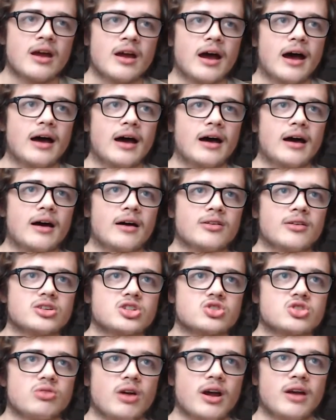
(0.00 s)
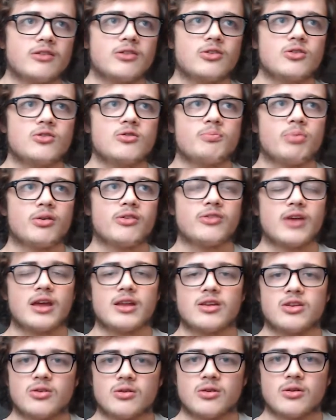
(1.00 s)
try to
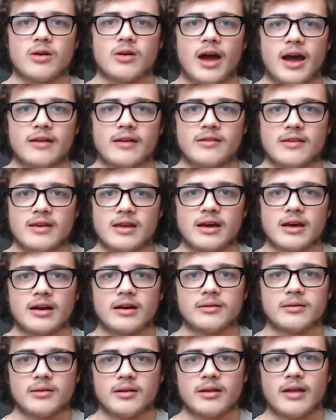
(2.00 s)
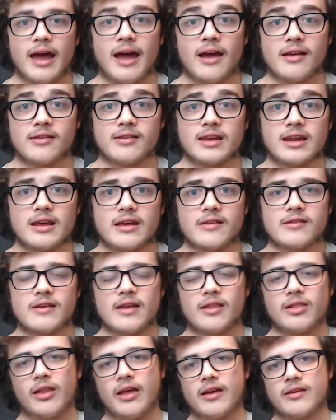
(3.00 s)
present your idea as it is,
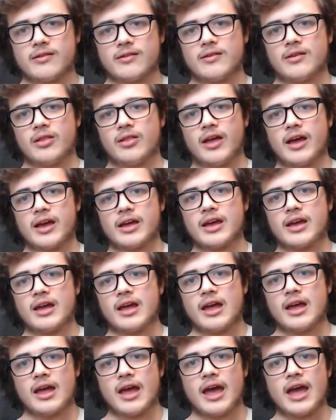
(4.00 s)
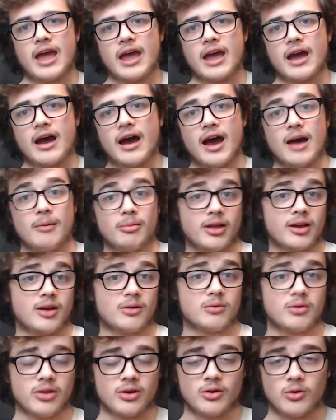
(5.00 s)
unless like, hey, I'm like a
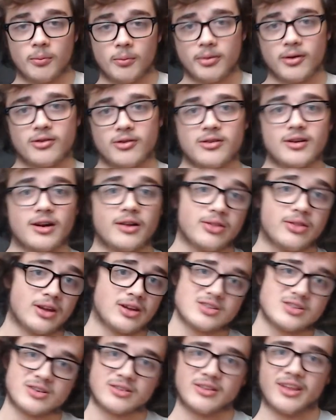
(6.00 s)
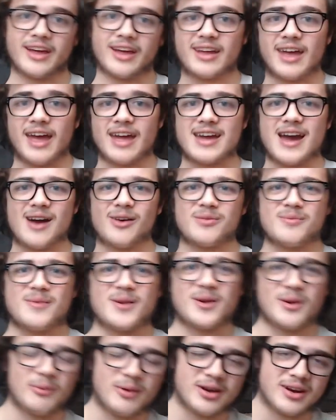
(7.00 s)
really cool person, I think you should like hang out with me
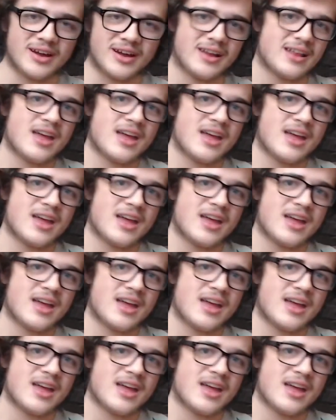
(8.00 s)
or whatnot.